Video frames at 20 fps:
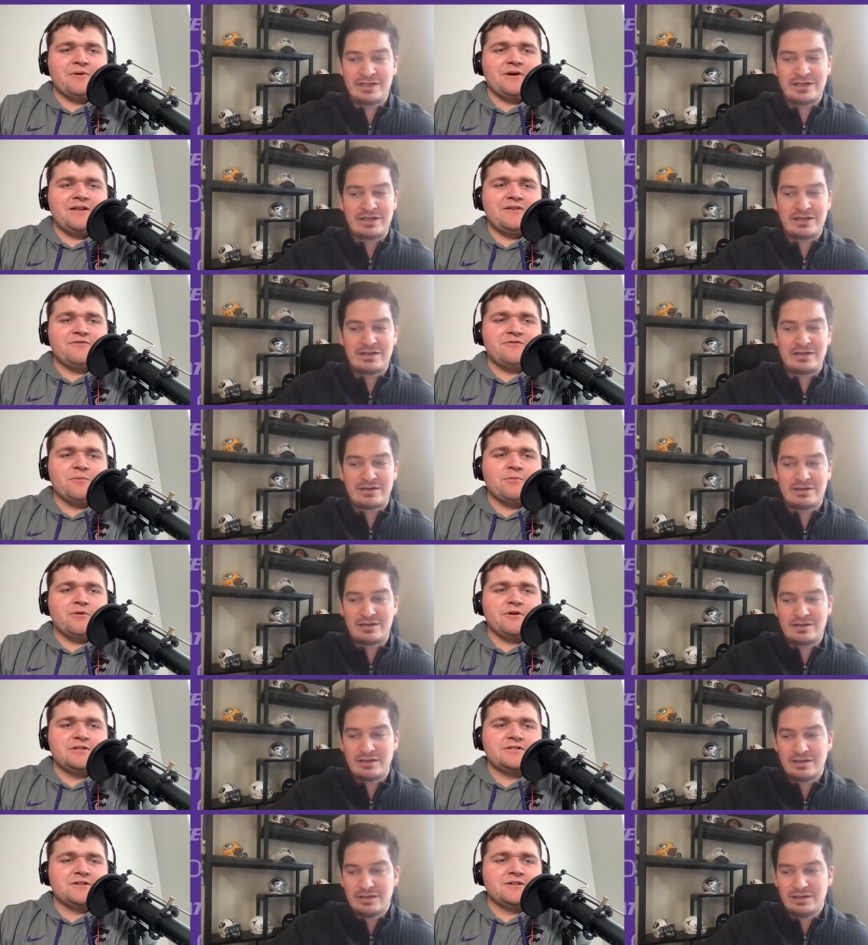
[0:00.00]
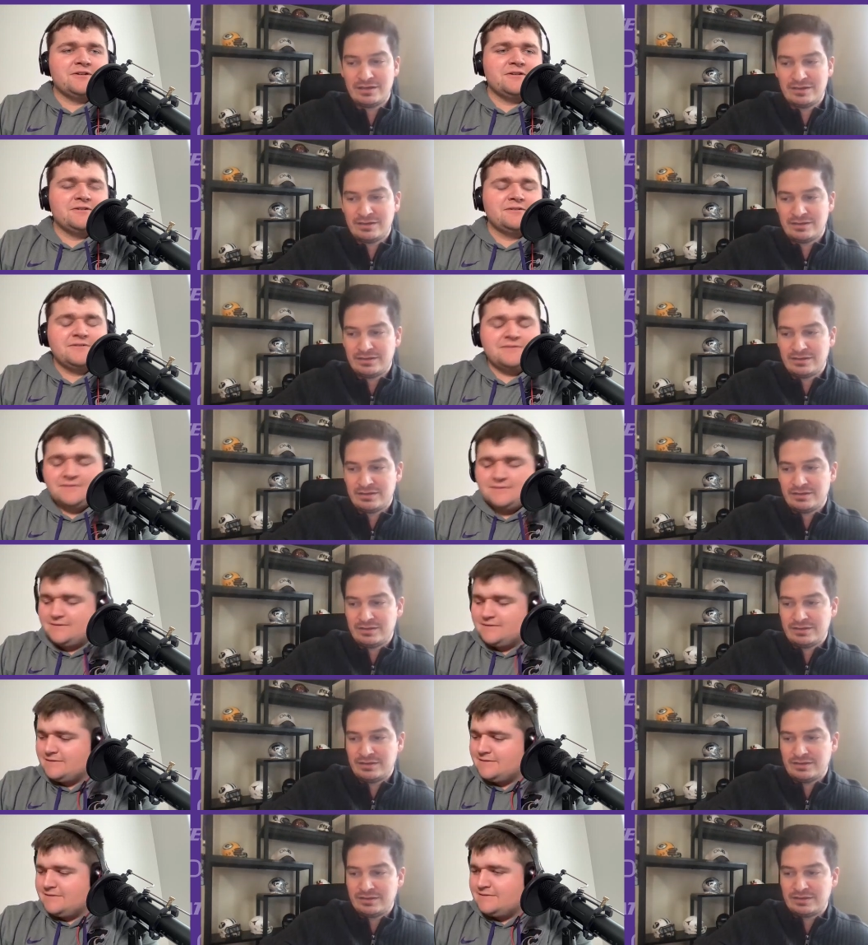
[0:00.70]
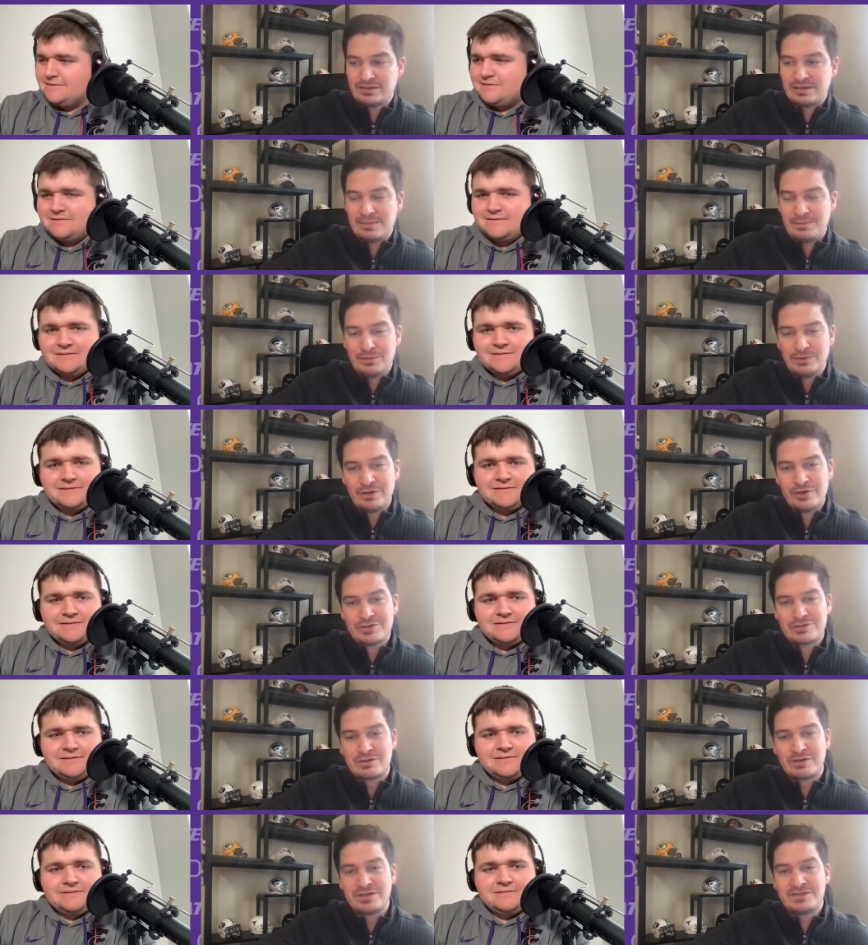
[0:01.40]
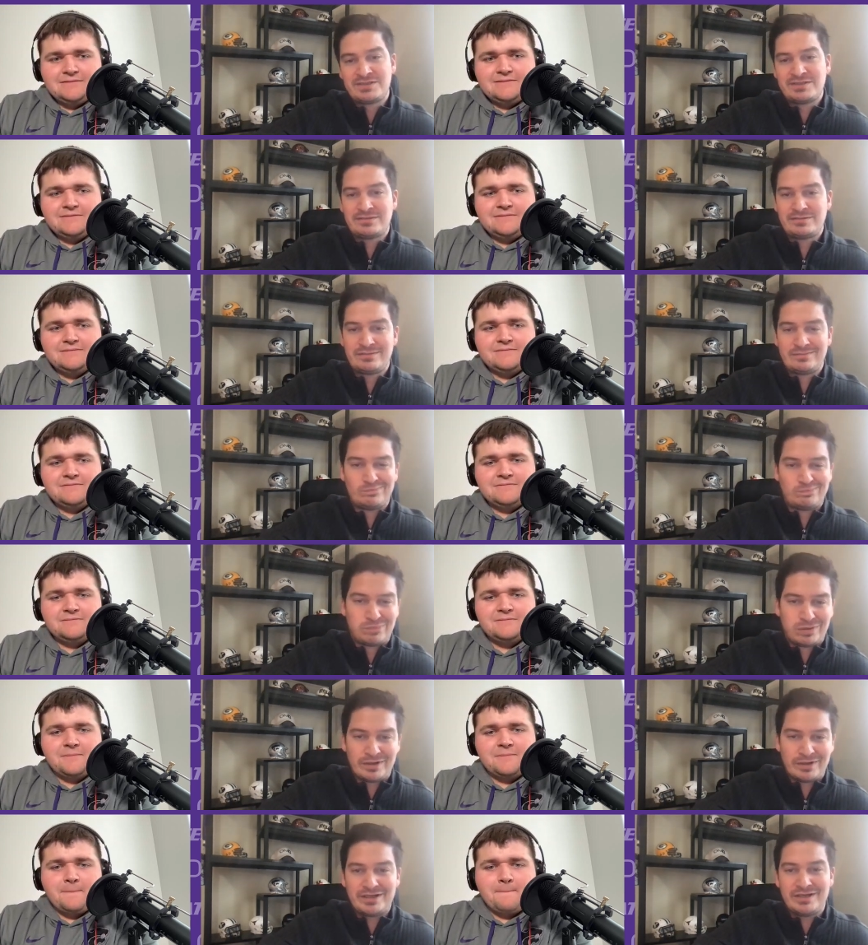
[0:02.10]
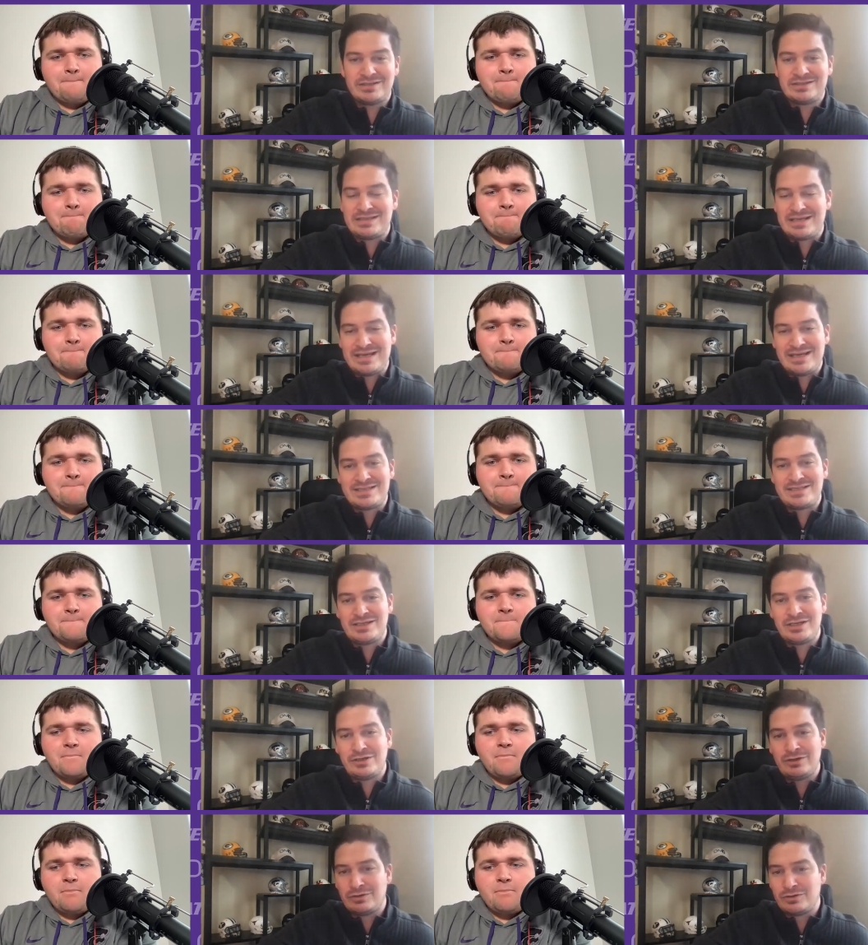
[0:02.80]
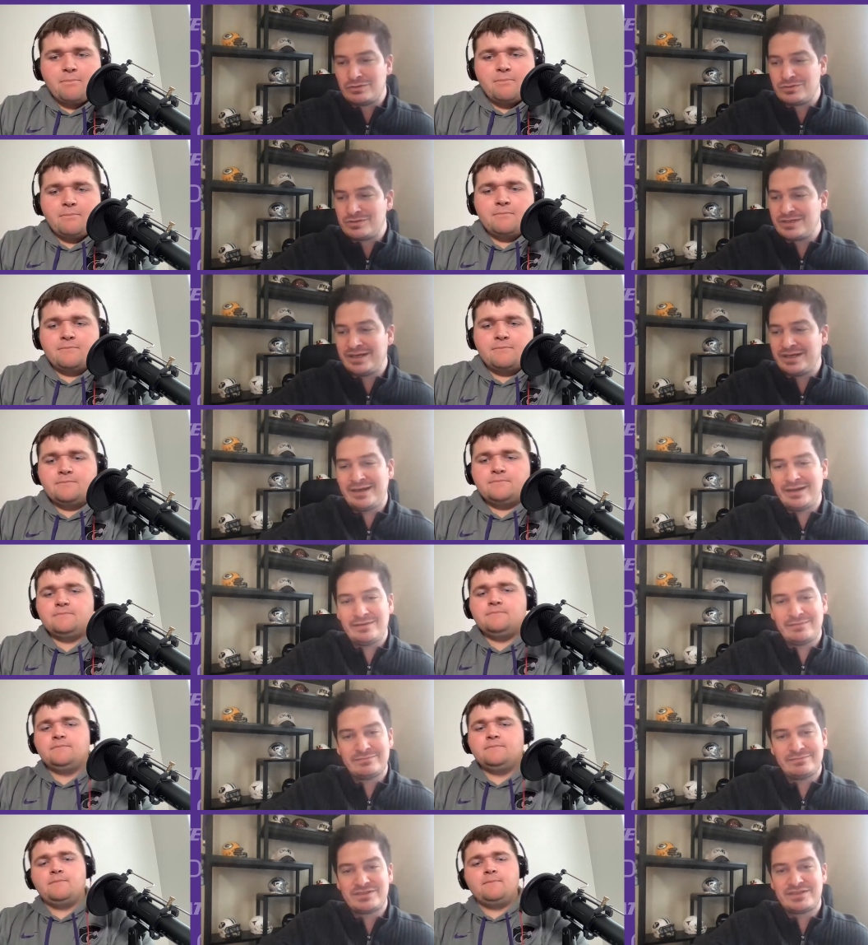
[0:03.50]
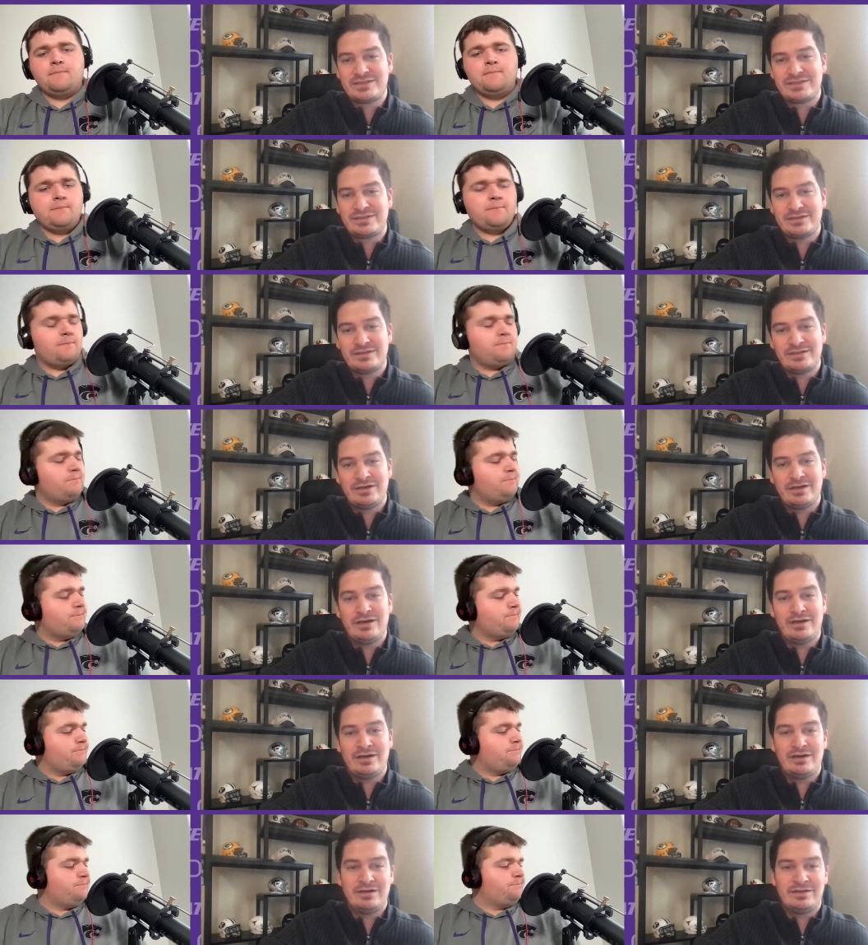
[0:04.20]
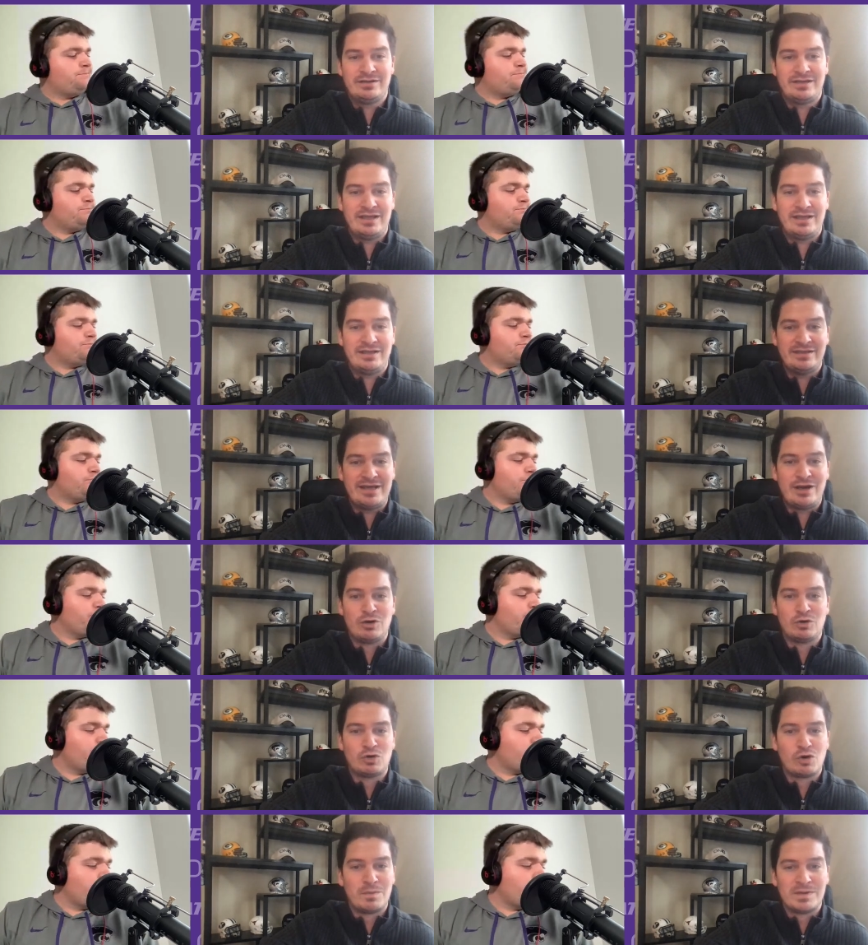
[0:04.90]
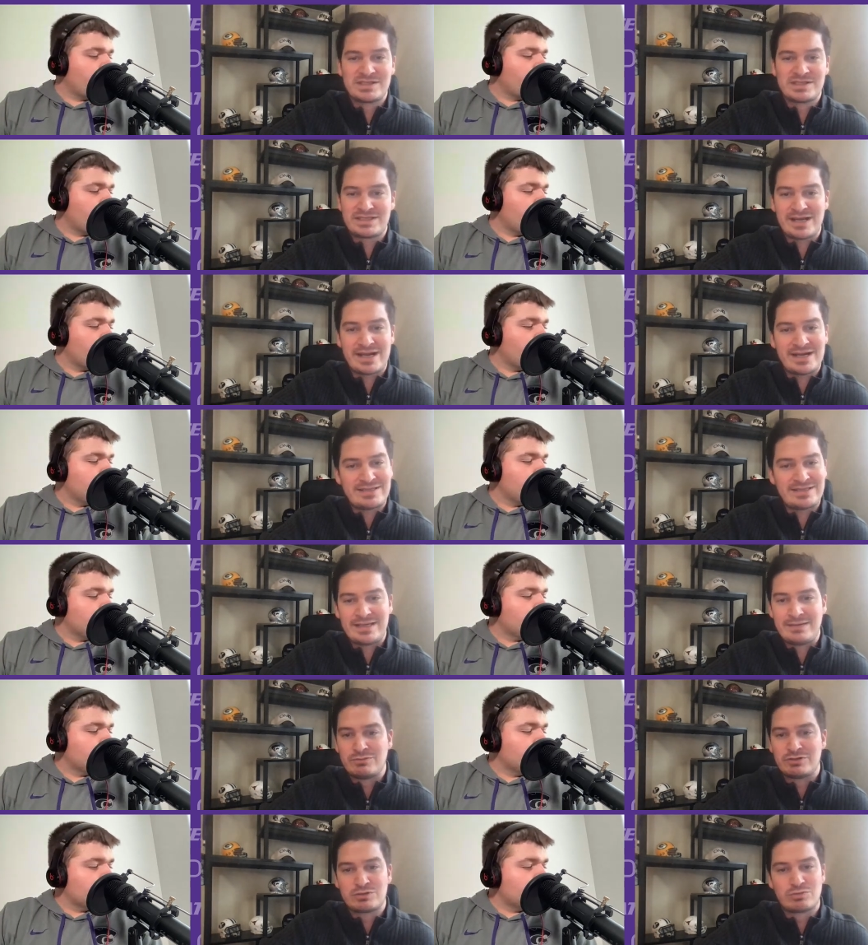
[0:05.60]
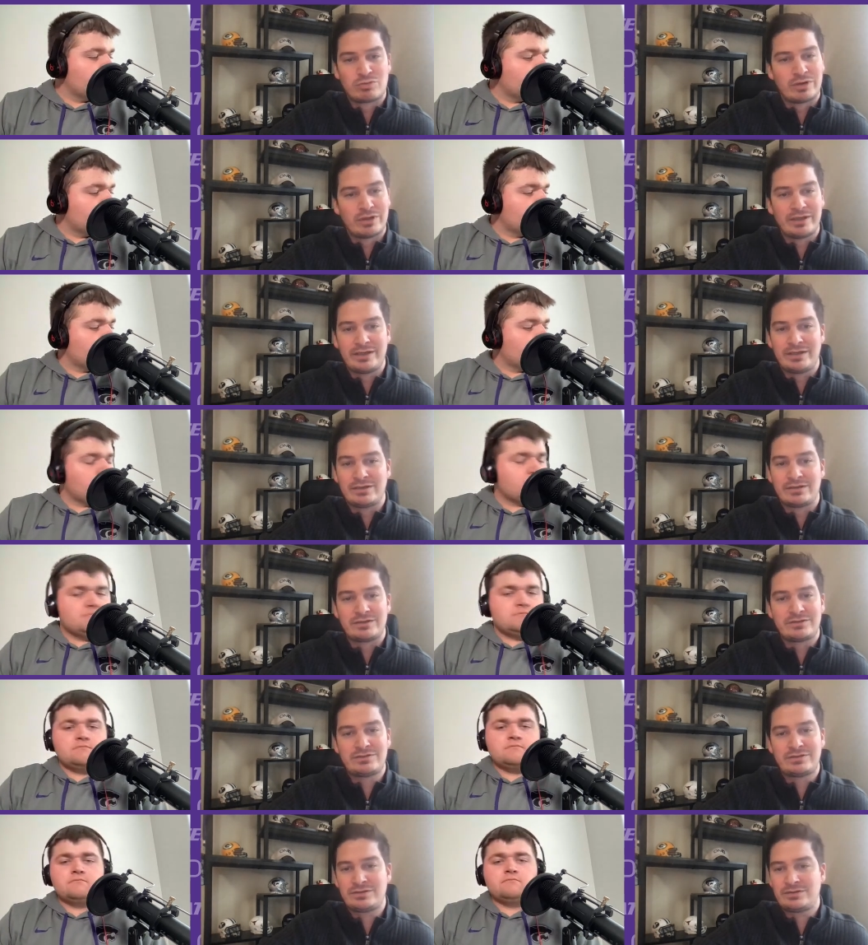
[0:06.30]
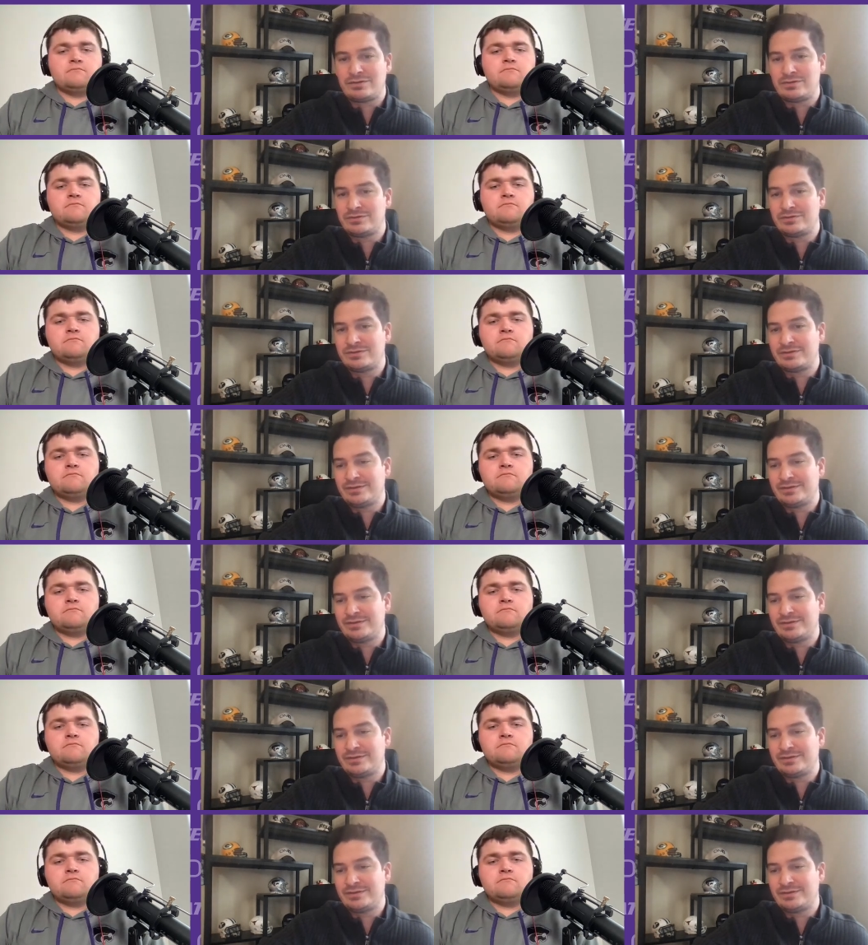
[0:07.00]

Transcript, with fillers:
Speaker 1: ready for Breece Hall.
Speaker 2: A couple of those are pretty good TCU teams. Mm-hmm. Uh, that Oklahoma State team was really good too.